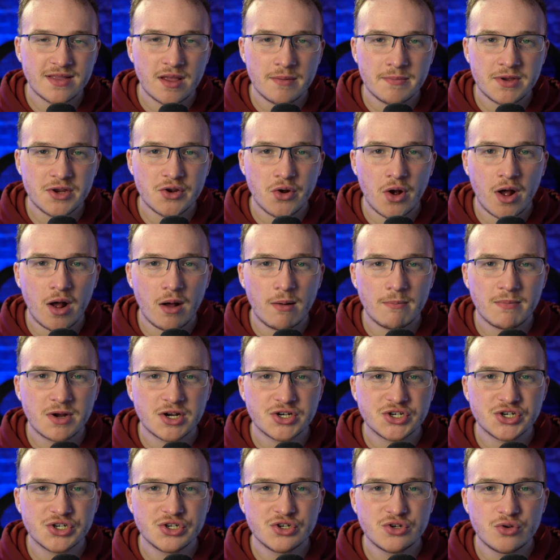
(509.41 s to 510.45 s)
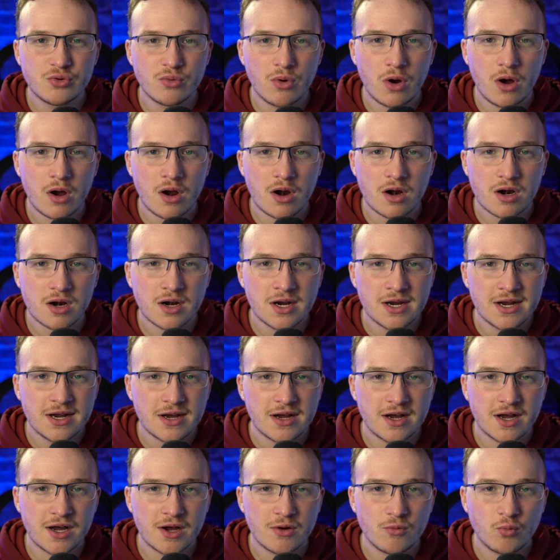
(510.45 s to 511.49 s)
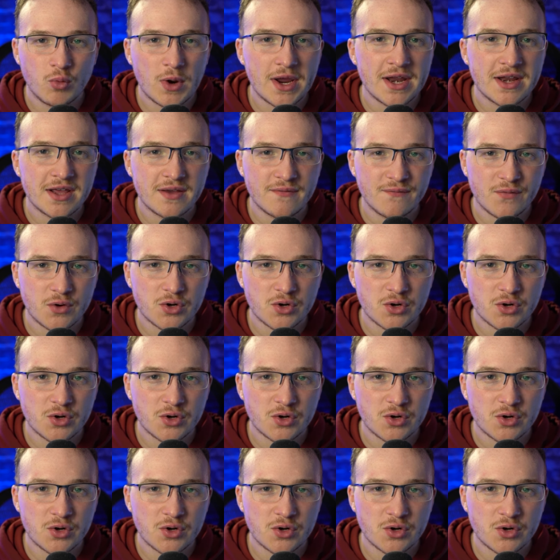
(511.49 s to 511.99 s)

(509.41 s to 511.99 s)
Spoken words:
Let me know how much you are waiting